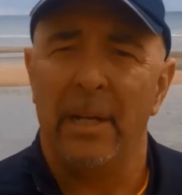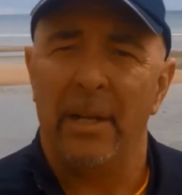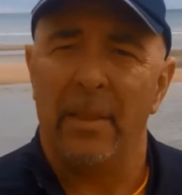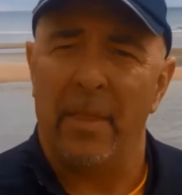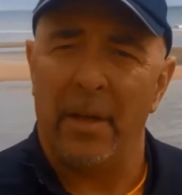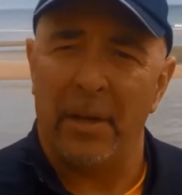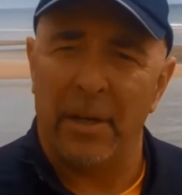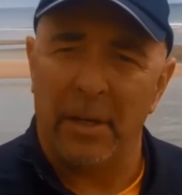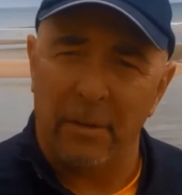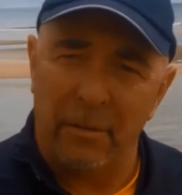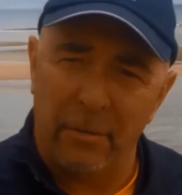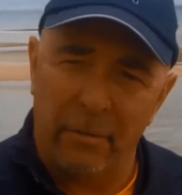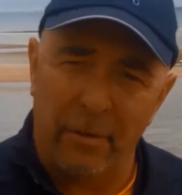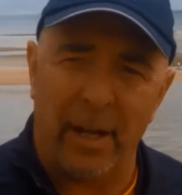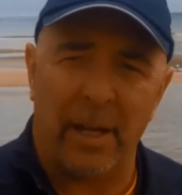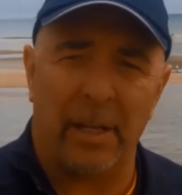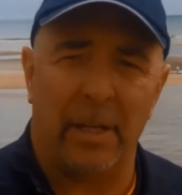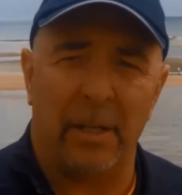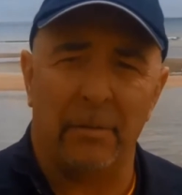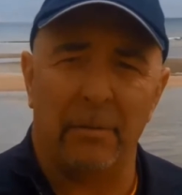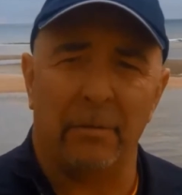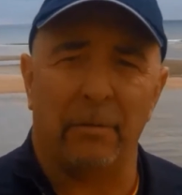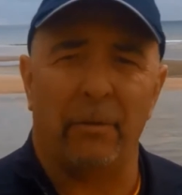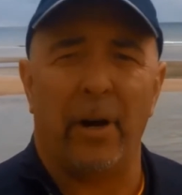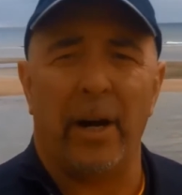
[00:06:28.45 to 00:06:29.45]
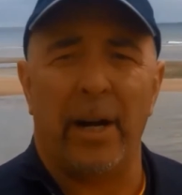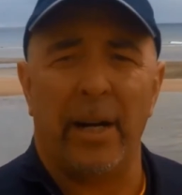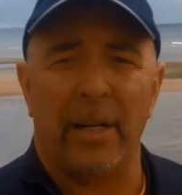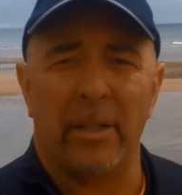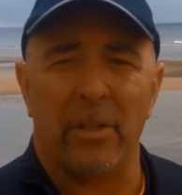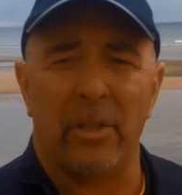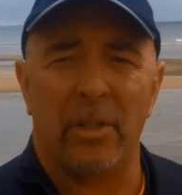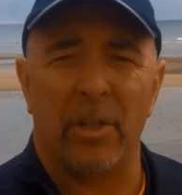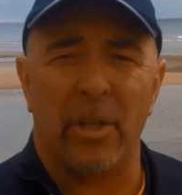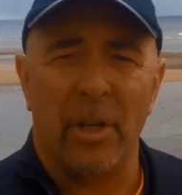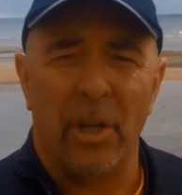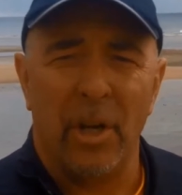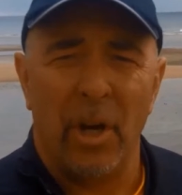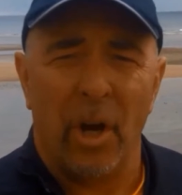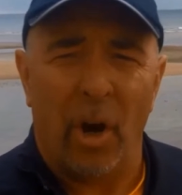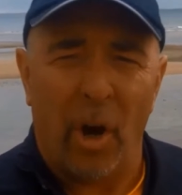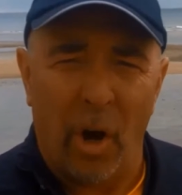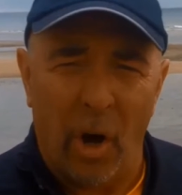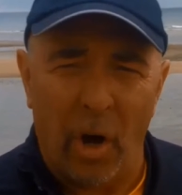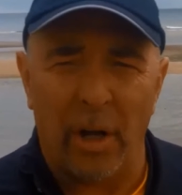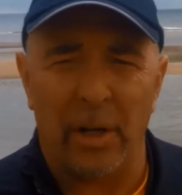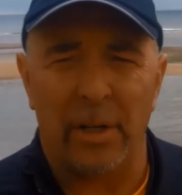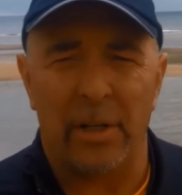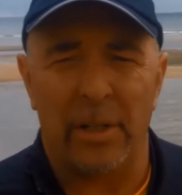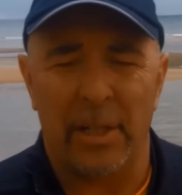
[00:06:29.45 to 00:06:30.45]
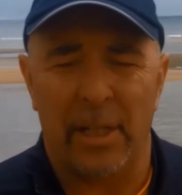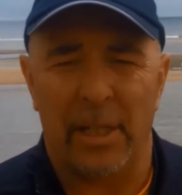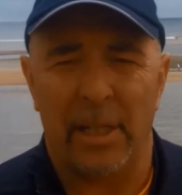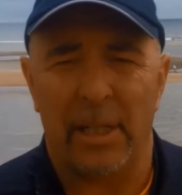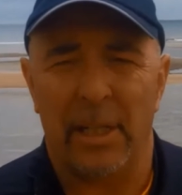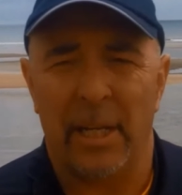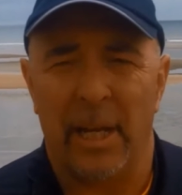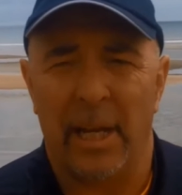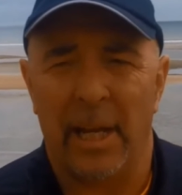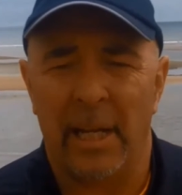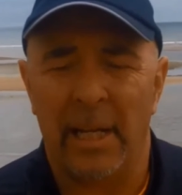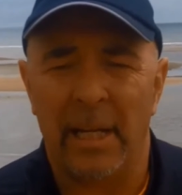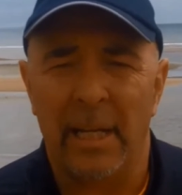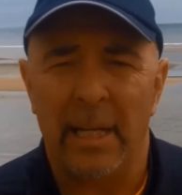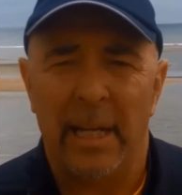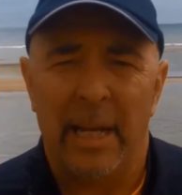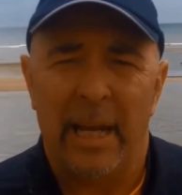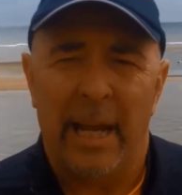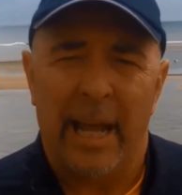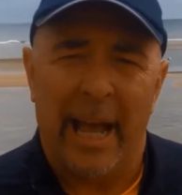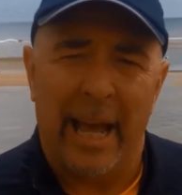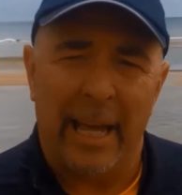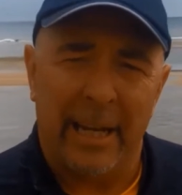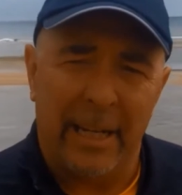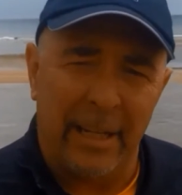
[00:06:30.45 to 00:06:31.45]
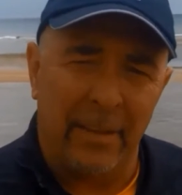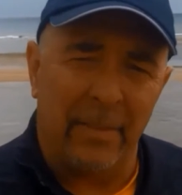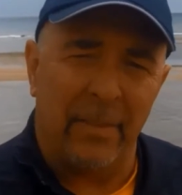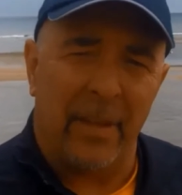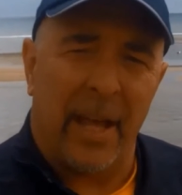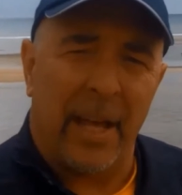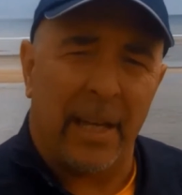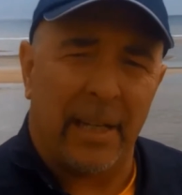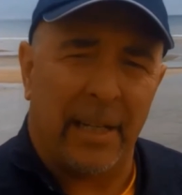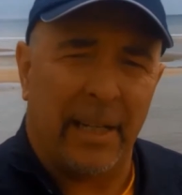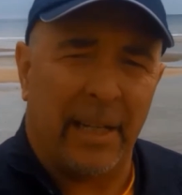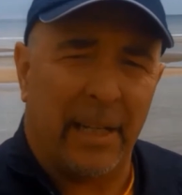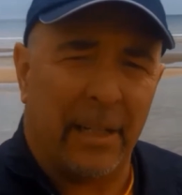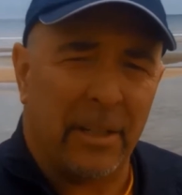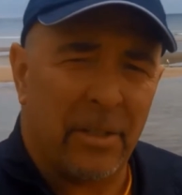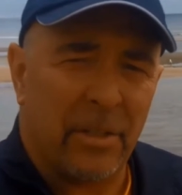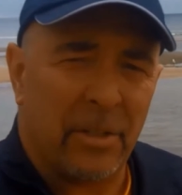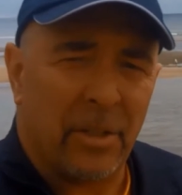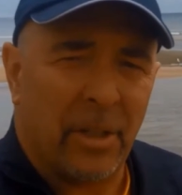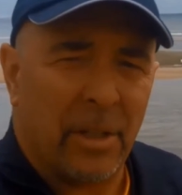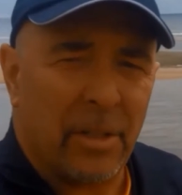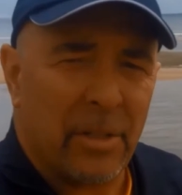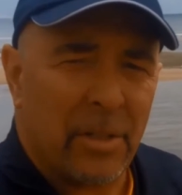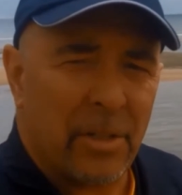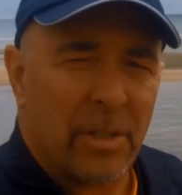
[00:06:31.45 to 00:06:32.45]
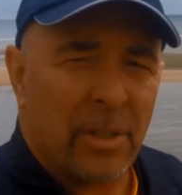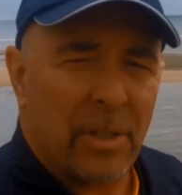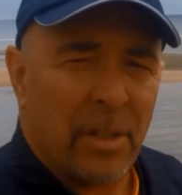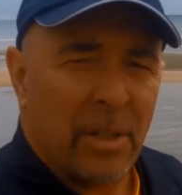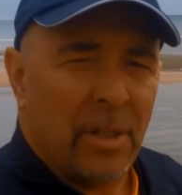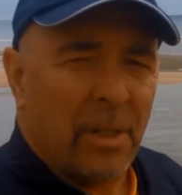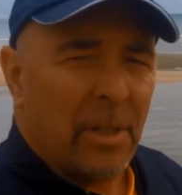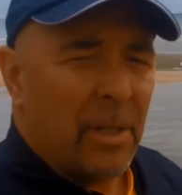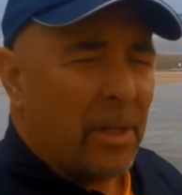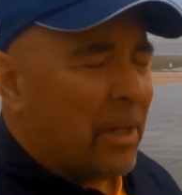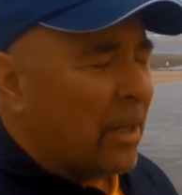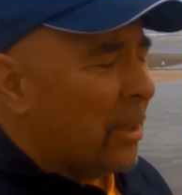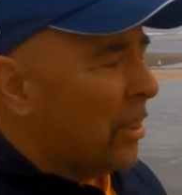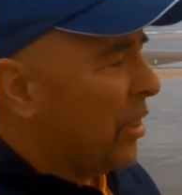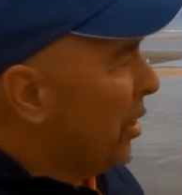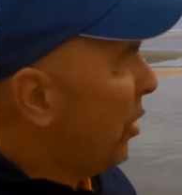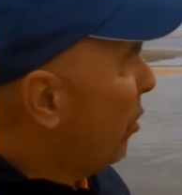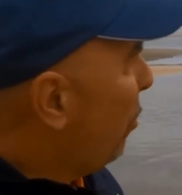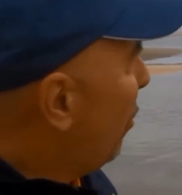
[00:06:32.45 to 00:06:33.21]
that invaded France on D-Day. And in that instance, there